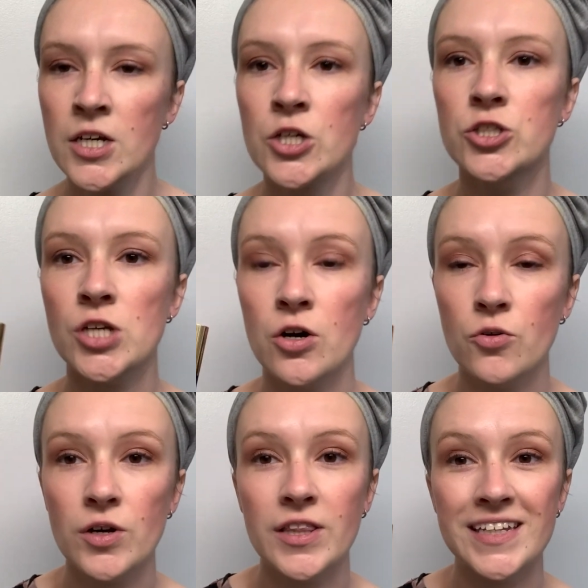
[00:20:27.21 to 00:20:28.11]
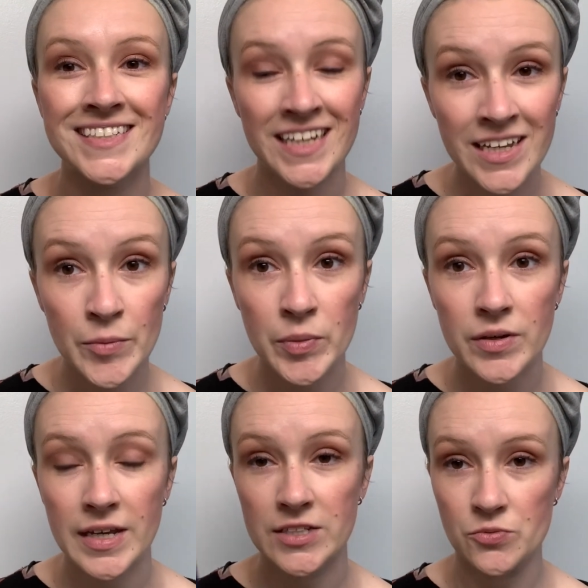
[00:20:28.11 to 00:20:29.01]
So the tip
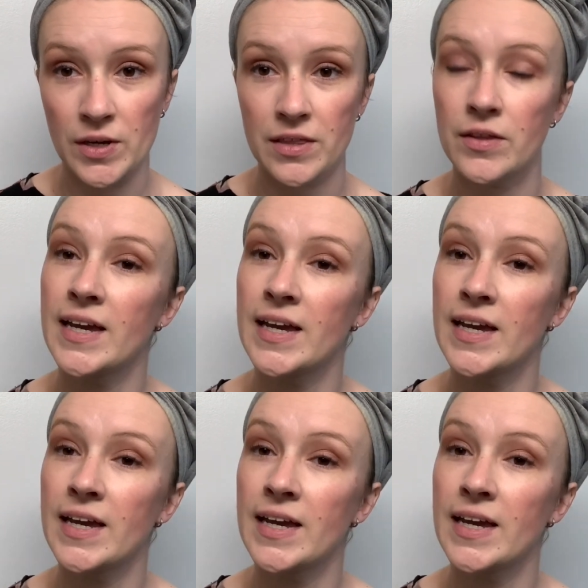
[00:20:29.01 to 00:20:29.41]
is with